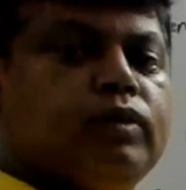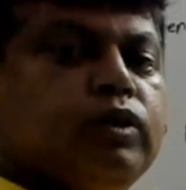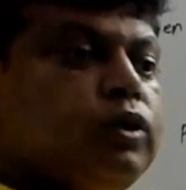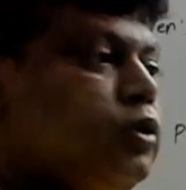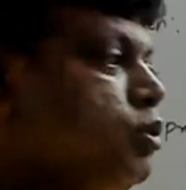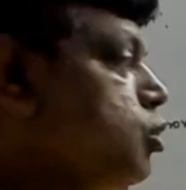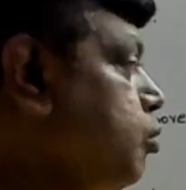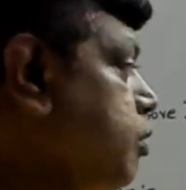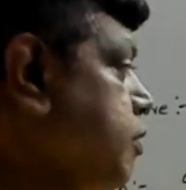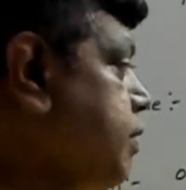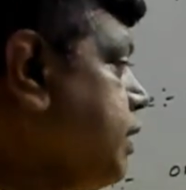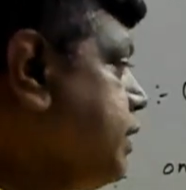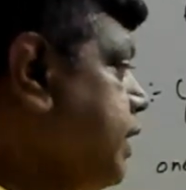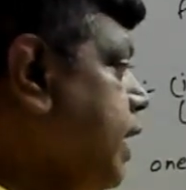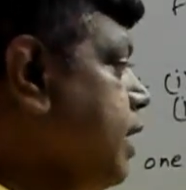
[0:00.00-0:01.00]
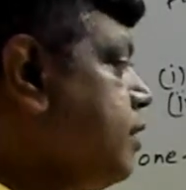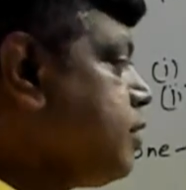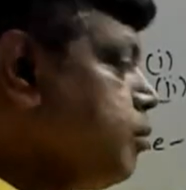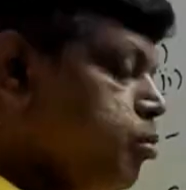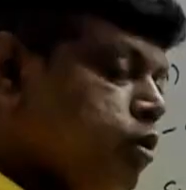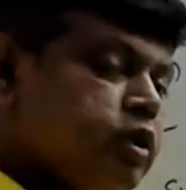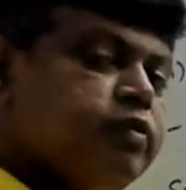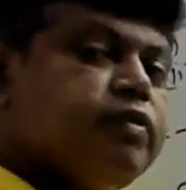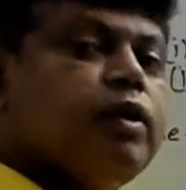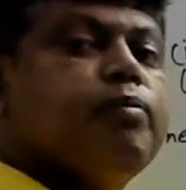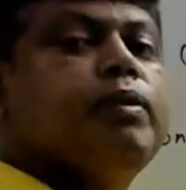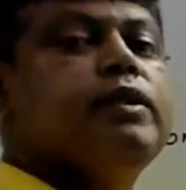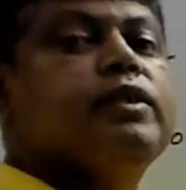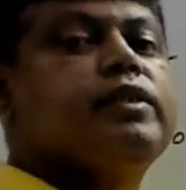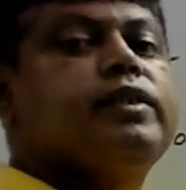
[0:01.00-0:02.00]
So we will say, suppose the
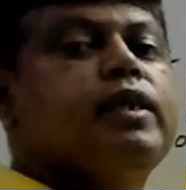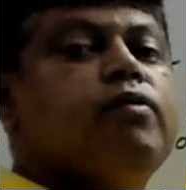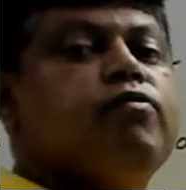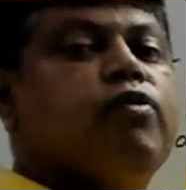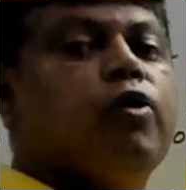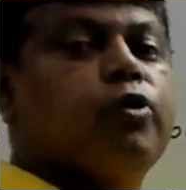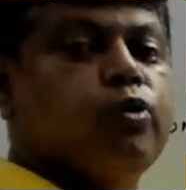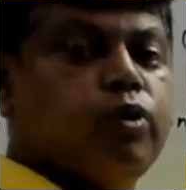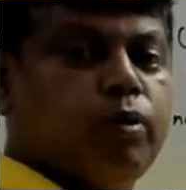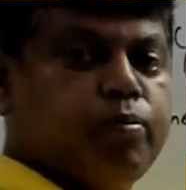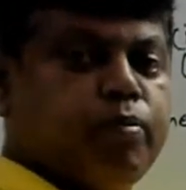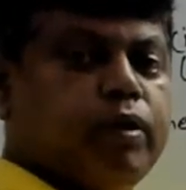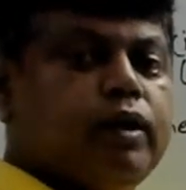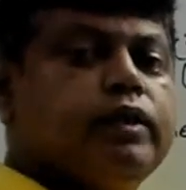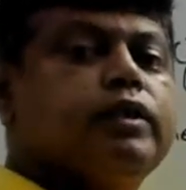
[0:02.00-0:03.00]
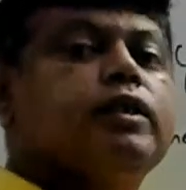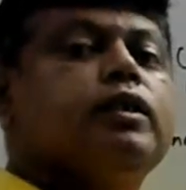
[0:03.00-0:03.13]
image is same for two numbers,